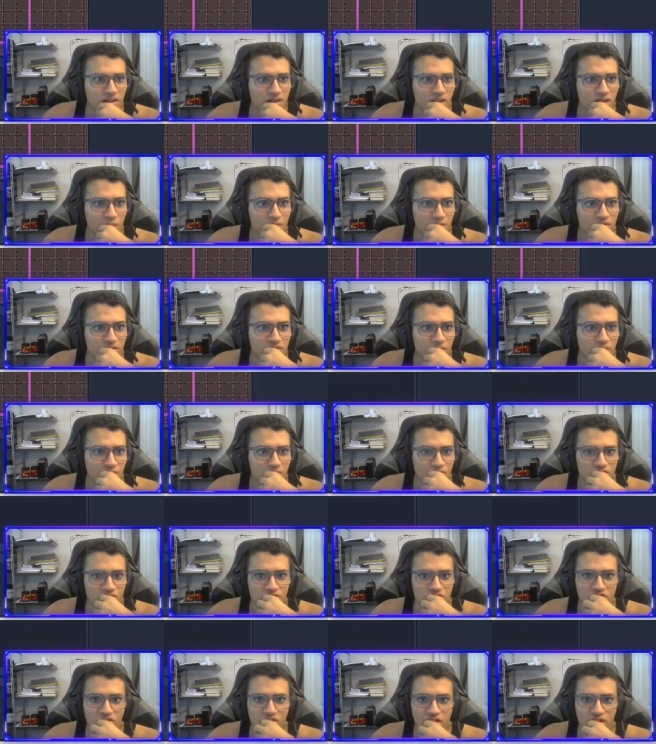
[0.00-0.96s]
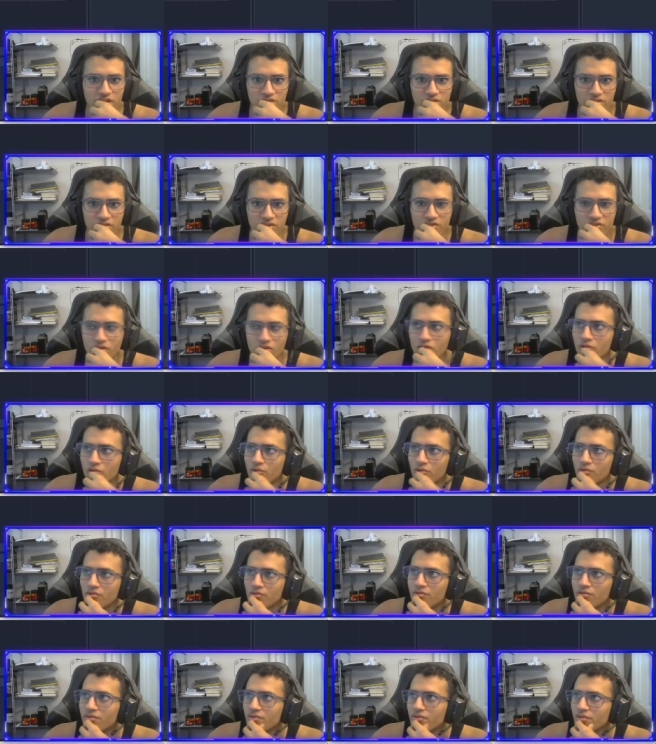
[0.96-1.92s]
Let me double check the
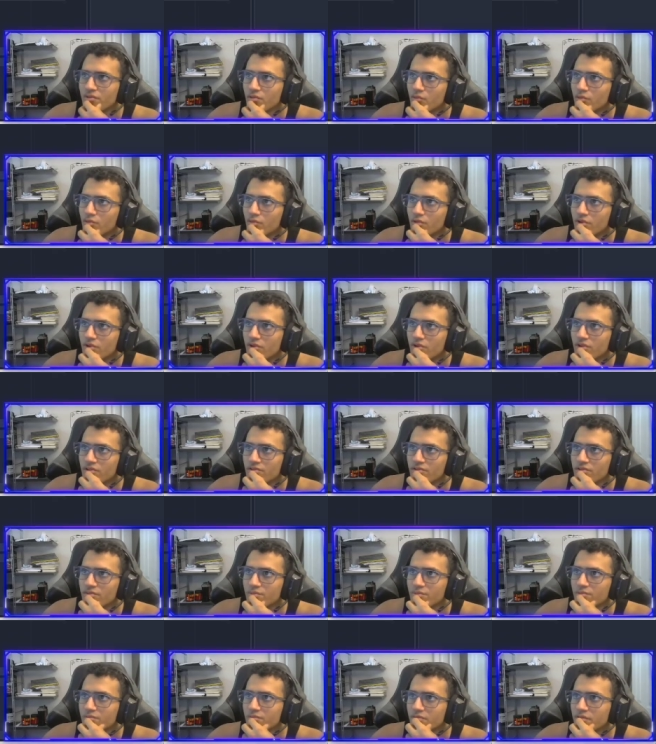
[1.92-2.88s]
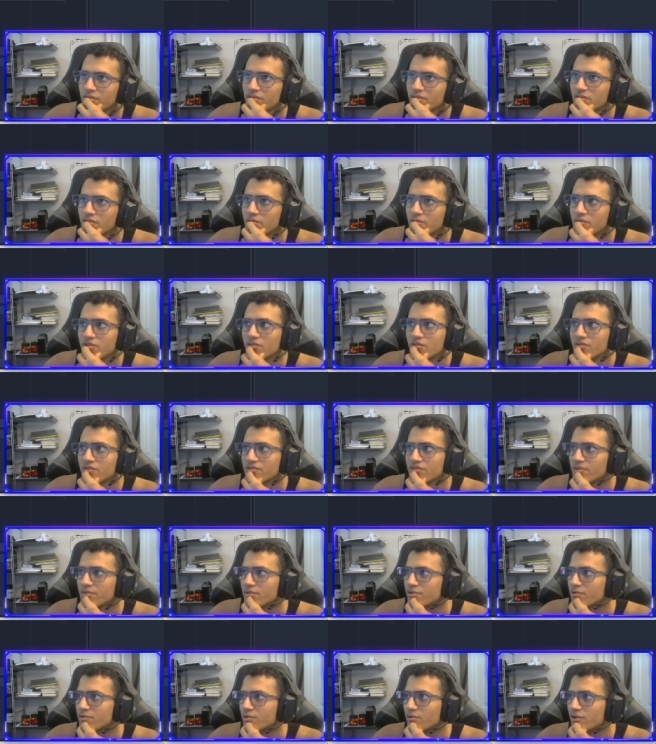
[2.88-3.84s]
code for the world. Could be doing
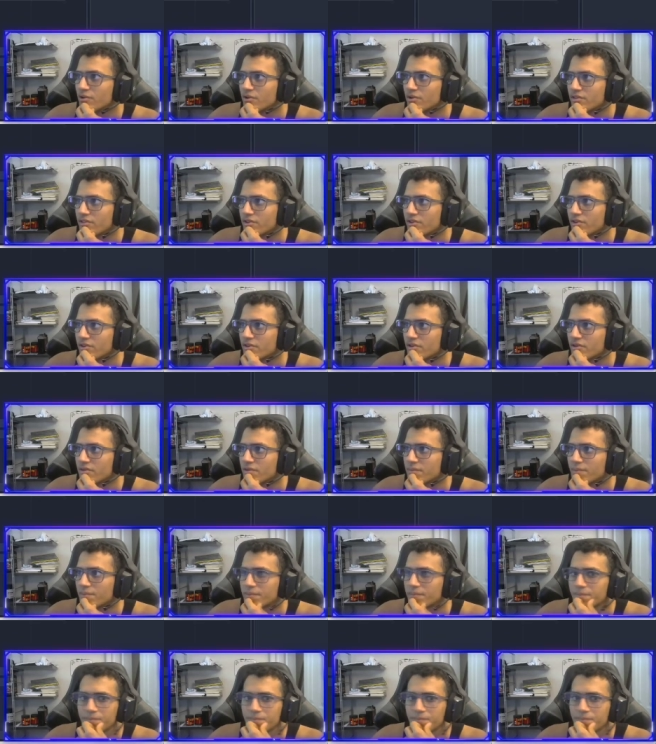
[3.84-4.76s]
something wrong there.